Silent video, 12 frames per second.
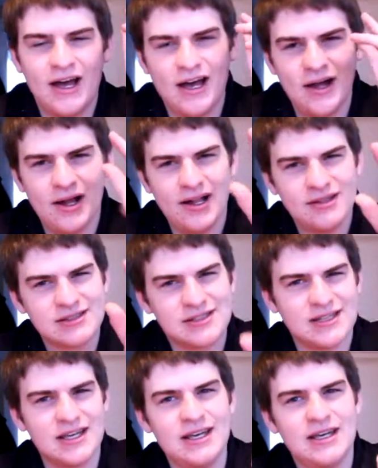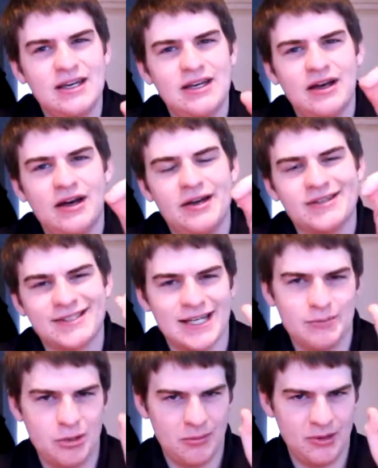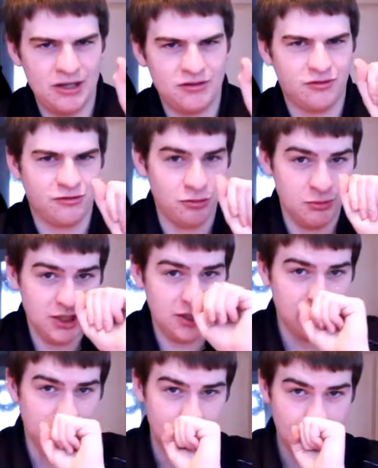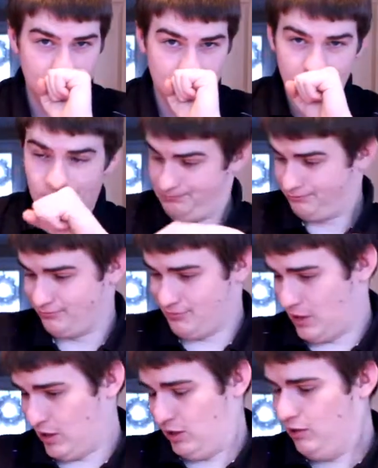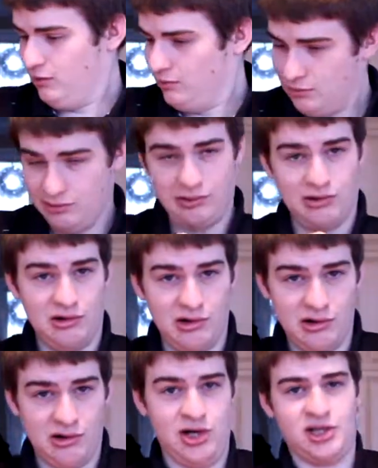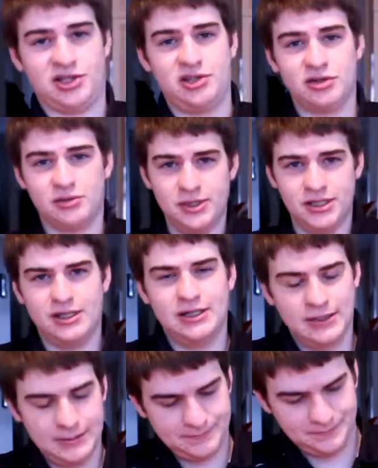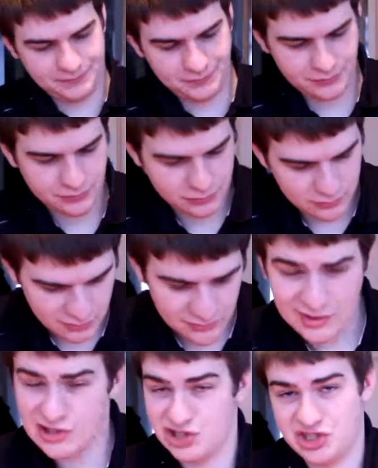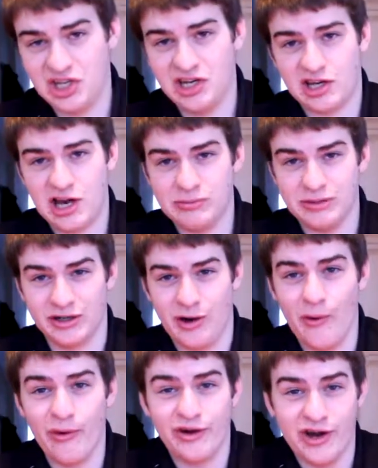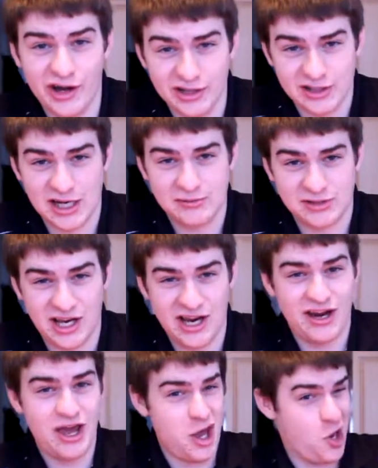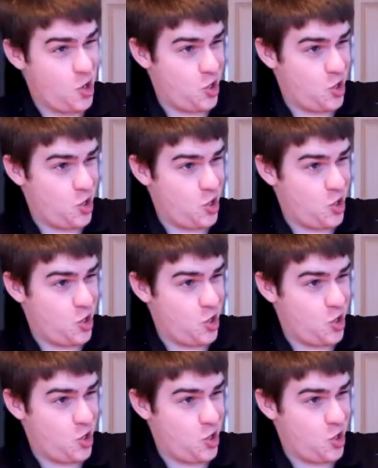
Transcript: I'll say Simplement Fumé. Oh, excuse me. Just ate a couple of corn dogs, you know what I'm saying?